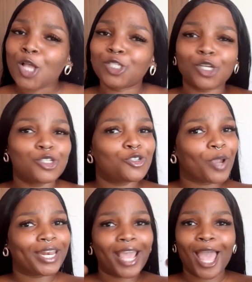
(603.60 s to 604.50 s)
So
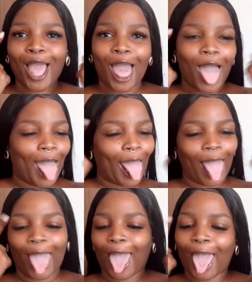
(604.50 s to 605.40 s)
straight hair.
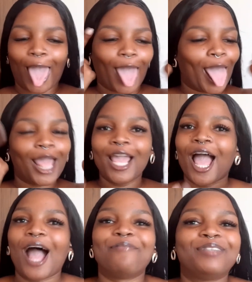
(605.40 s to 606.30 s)

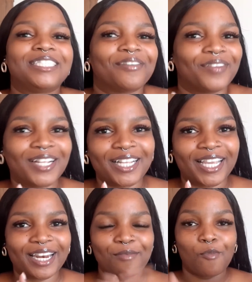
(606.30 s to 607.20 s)
I'm definitely
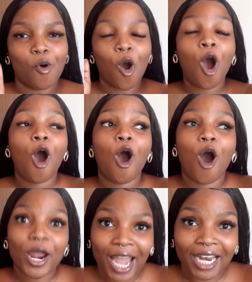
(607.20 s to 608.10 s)
getting more
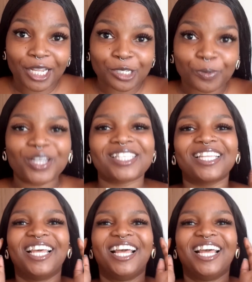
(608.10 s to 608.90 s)
on AliExpress.